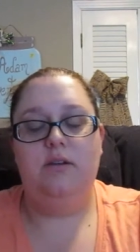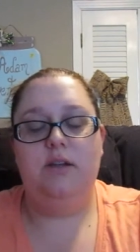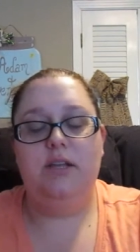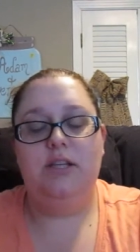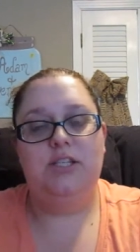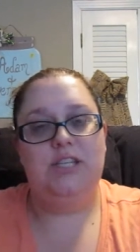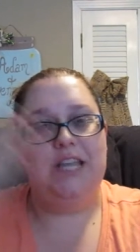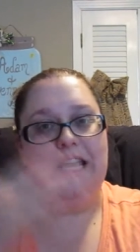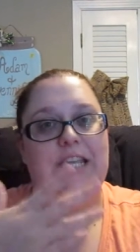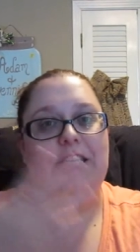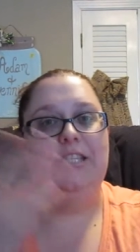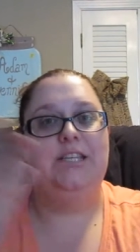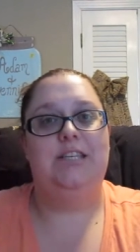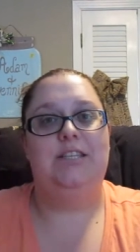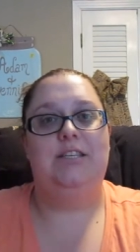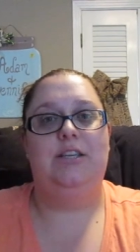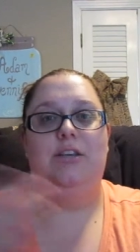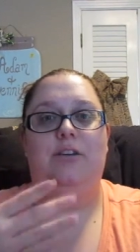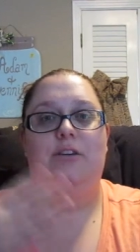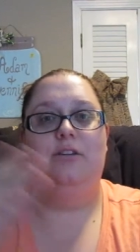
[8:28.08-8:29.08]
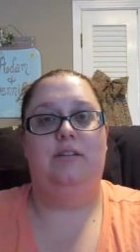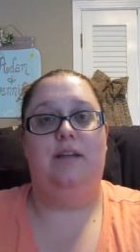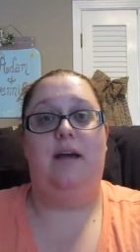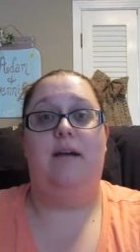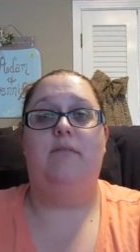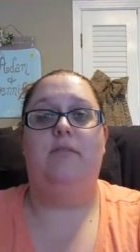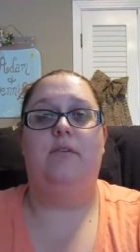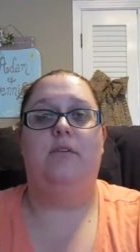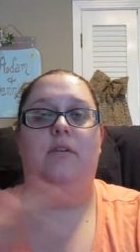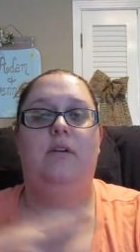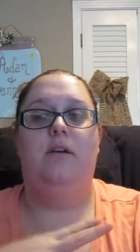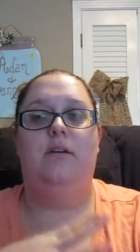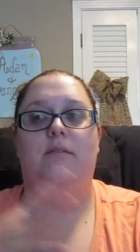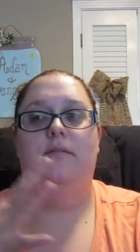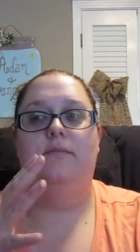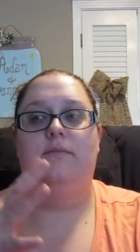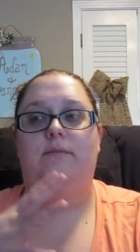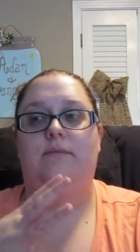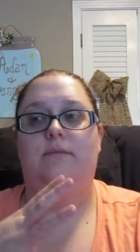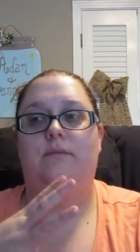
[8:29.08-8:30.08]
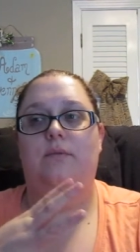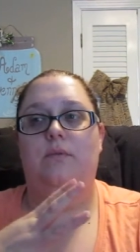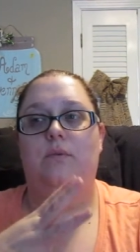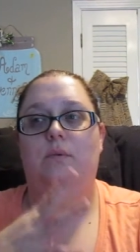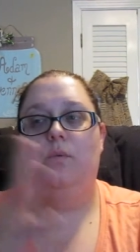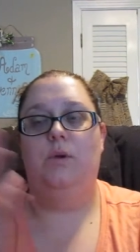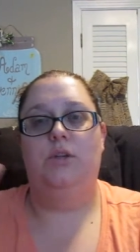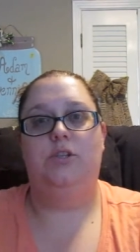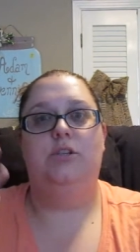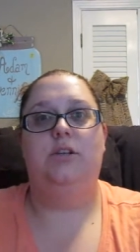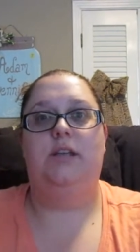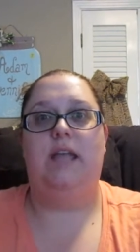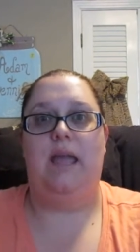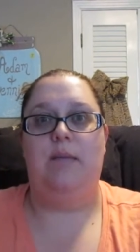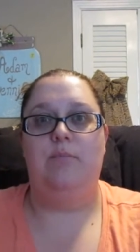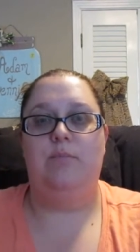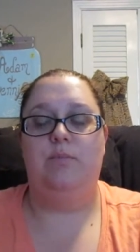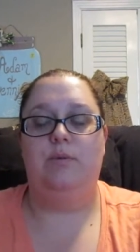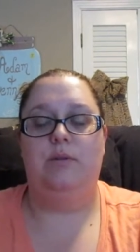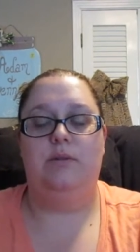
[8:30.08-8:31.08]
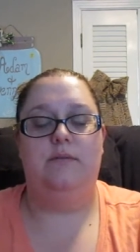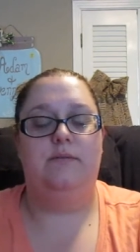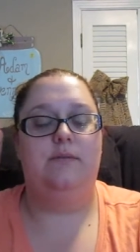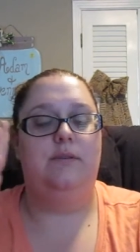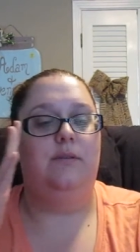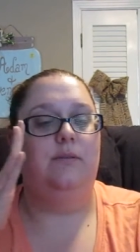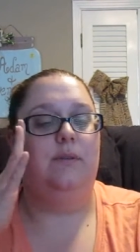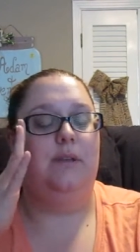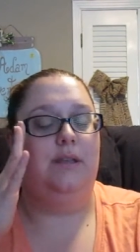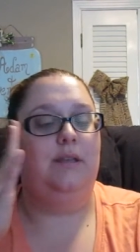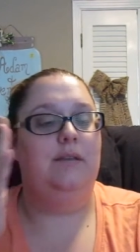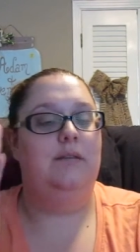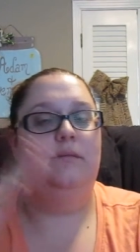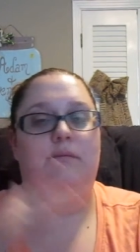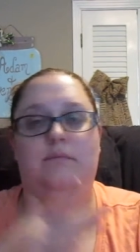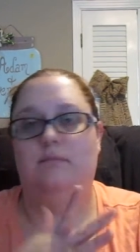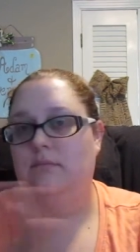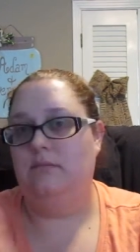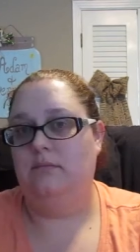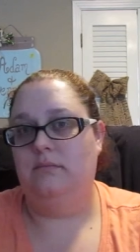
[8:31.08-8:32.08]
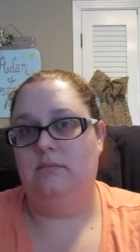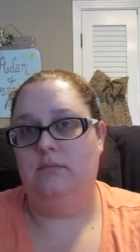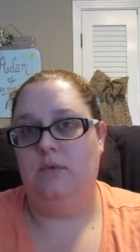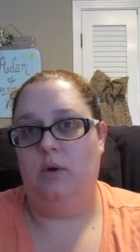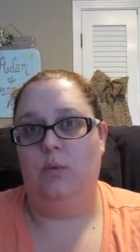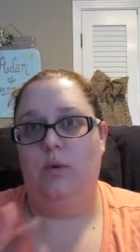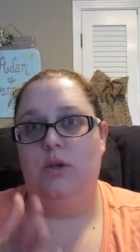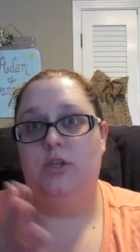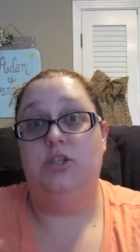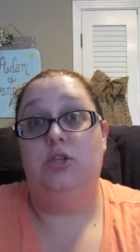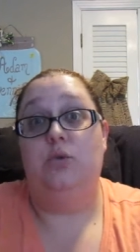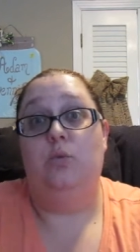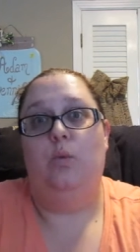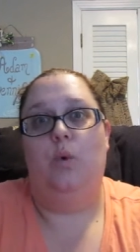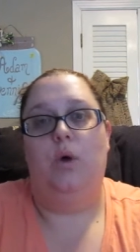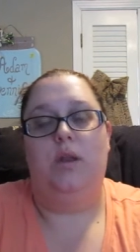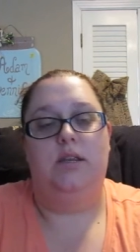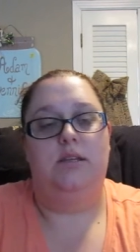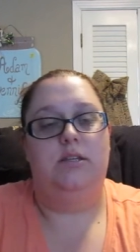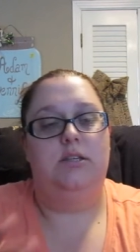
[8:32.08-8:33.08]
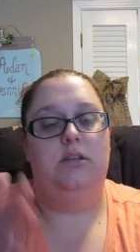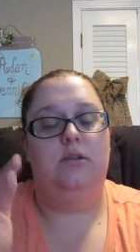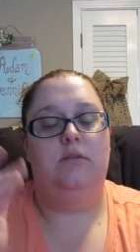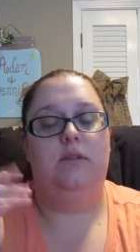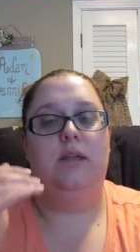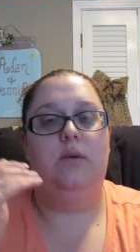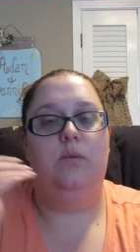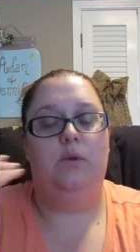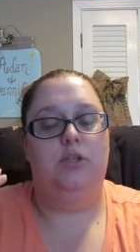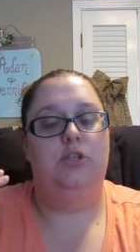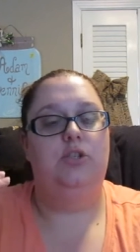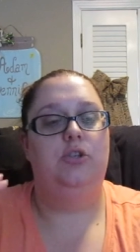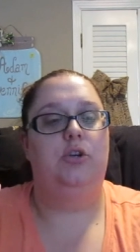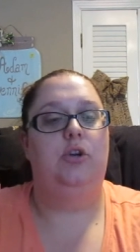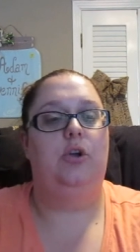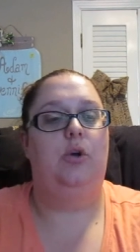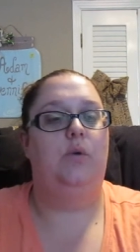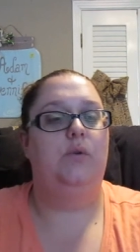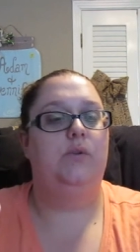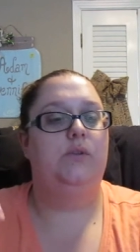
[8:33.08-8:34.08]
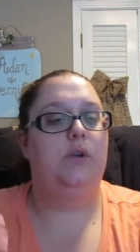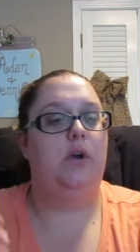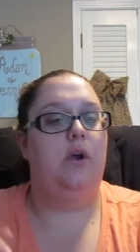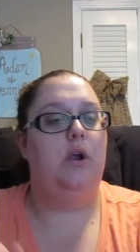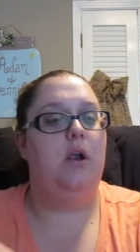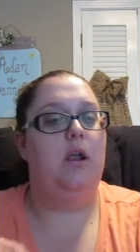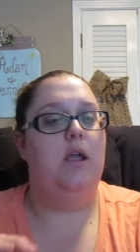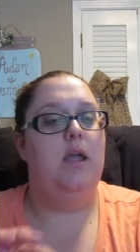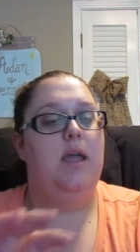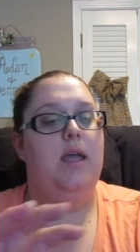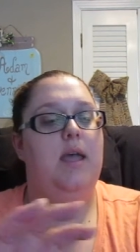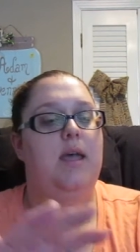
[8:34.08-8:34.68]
change it to your level of what you're capable of doing, or what you want to do, like what your goals are.